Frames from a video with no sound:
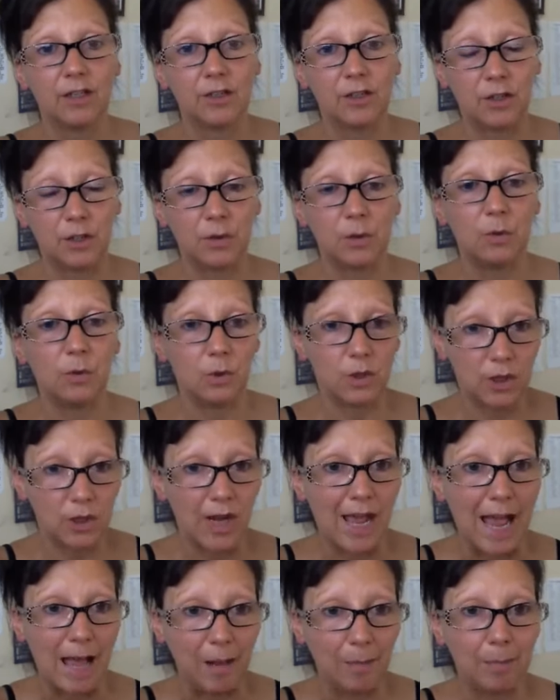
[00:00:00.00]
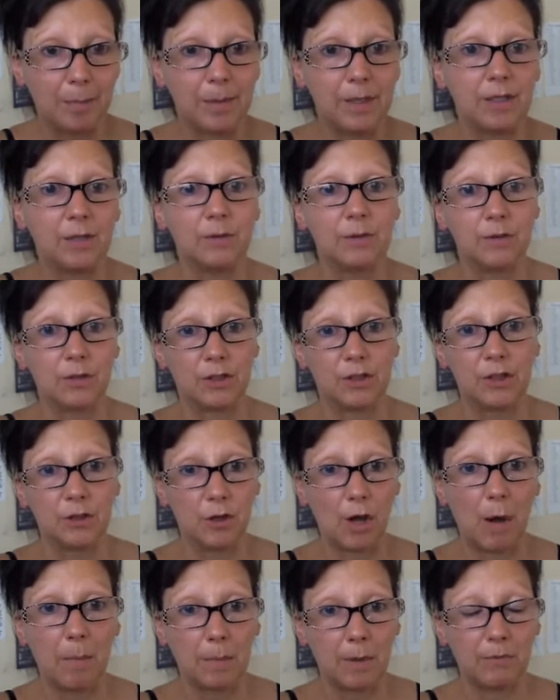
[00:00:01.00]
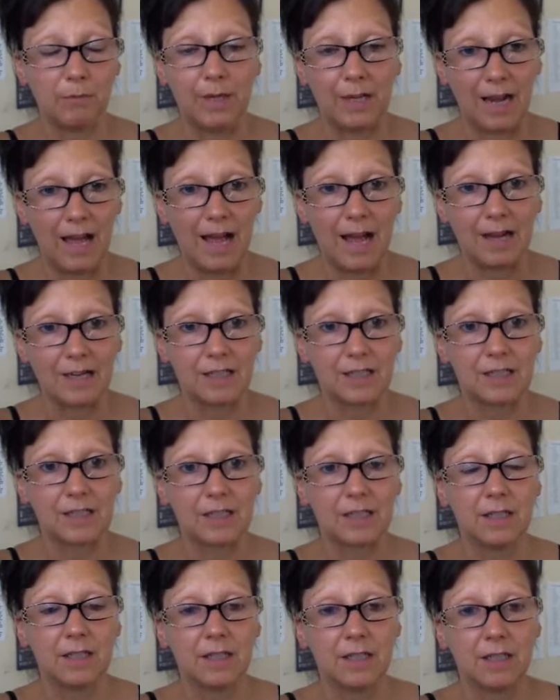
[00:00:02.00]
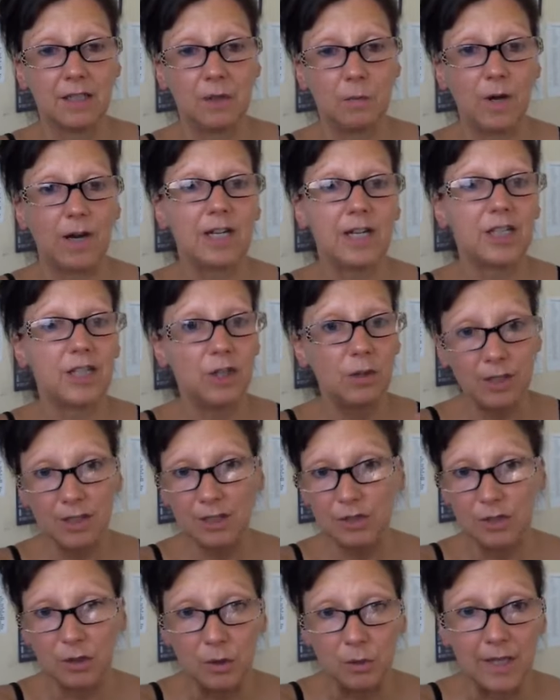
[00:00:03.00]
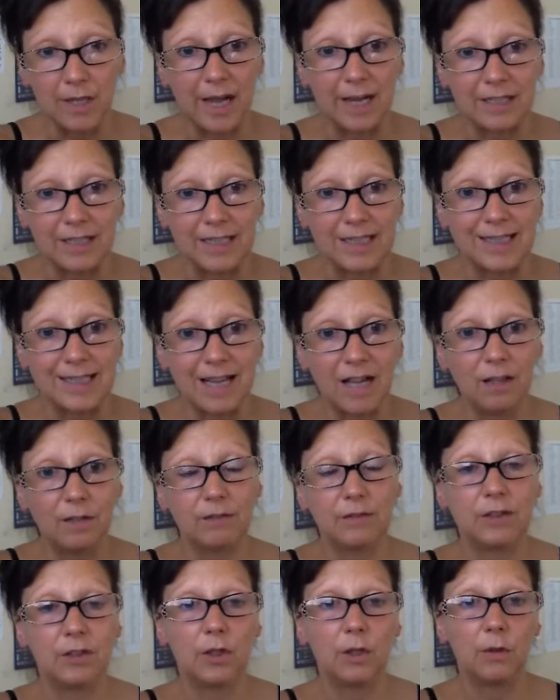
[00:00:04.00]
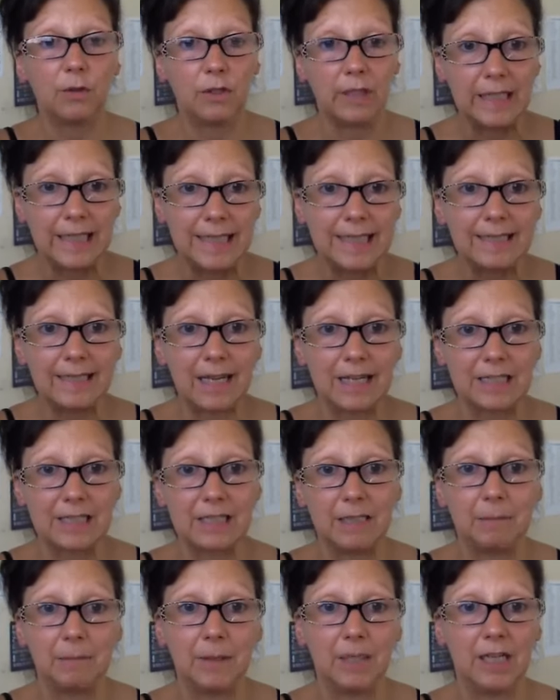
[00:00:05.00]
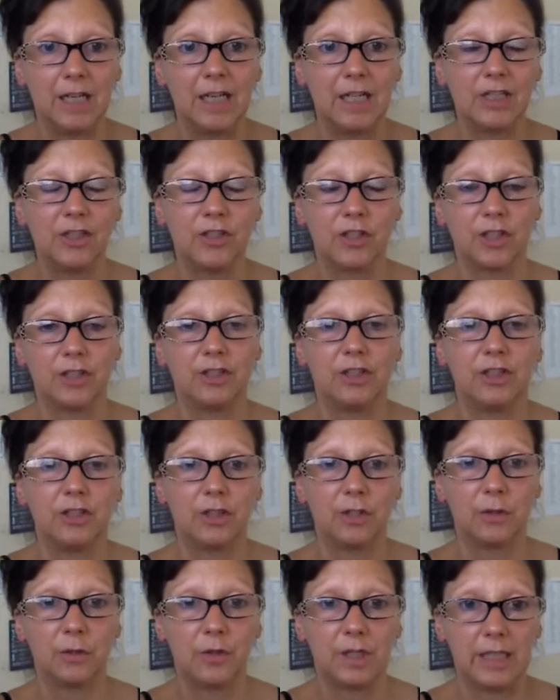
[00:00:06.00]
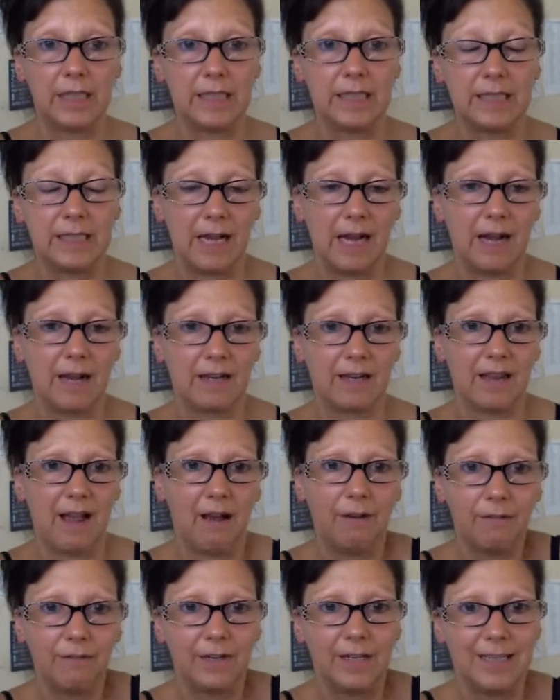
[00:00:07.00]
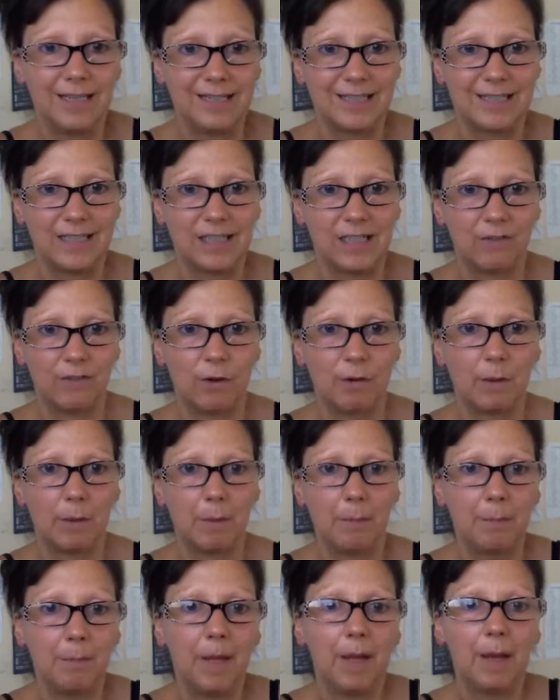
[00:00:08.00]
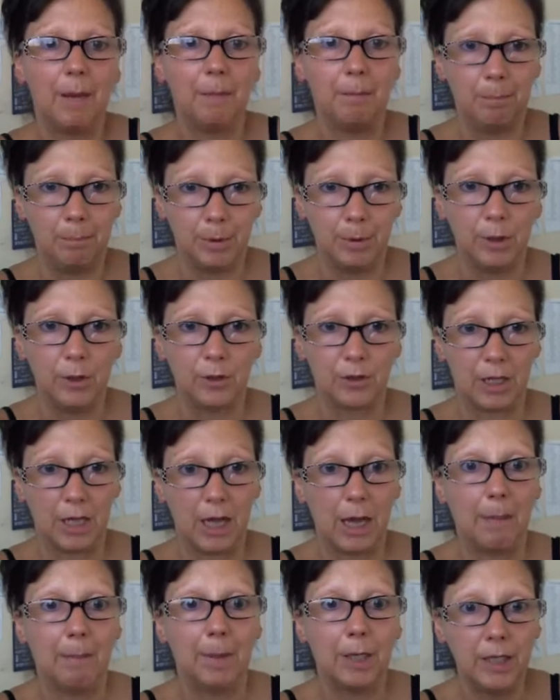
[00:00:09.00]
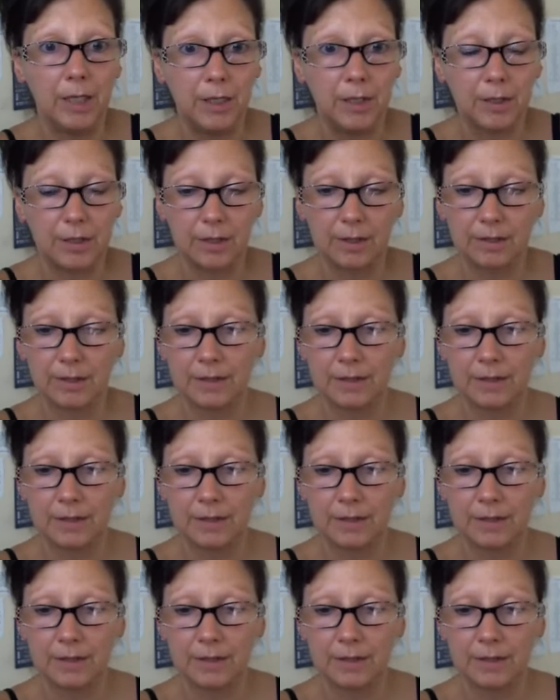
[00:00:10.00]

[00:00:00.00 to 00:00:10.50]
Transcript: to help you to stop and relax. Whereas you can do that yourself. You don't need that stimulation. You don't need that caffeine to give you a buzz, a perk.